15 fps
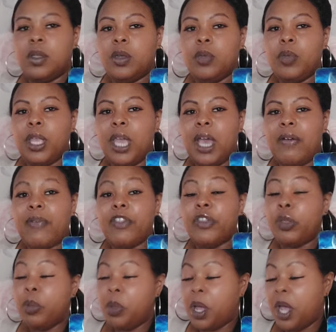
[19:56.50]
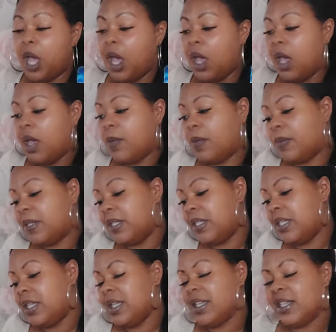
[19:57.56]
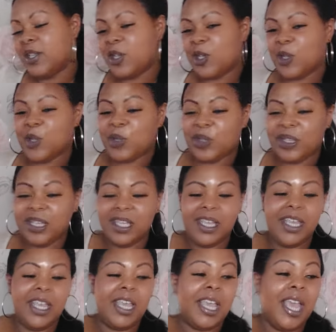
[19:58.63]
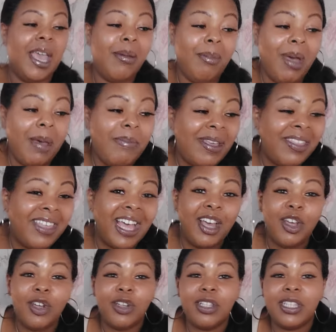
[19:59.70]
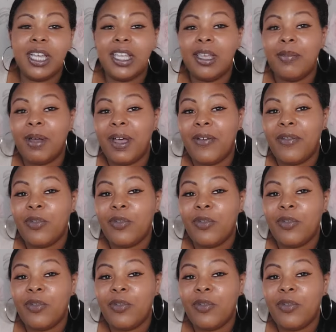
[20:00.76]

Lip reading: We have the Two of Cups. It might be that good that you might